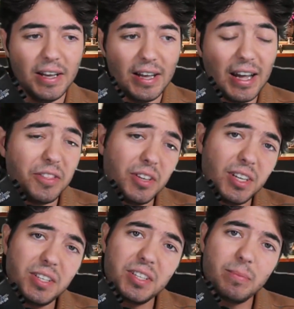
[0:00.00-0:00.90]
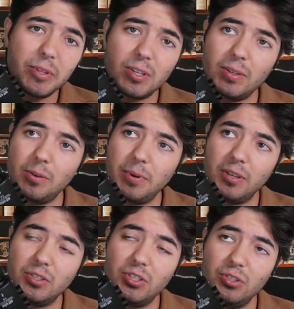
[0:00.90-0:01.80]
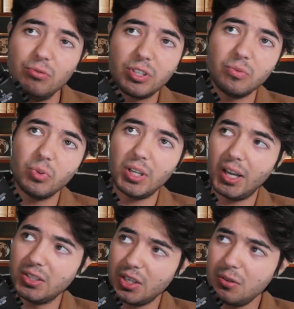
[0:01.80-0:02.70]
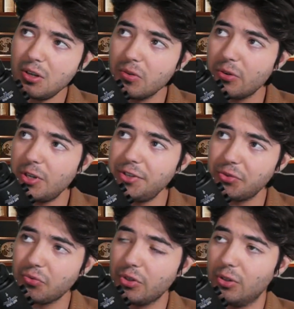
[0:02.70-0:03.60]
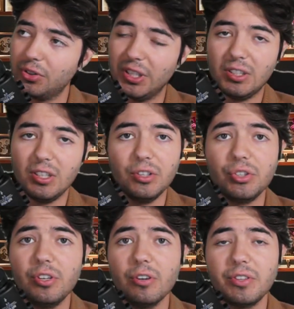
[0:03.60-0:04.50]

And the nice thing about the clear pill is you can realize, oh no, there is real technology here.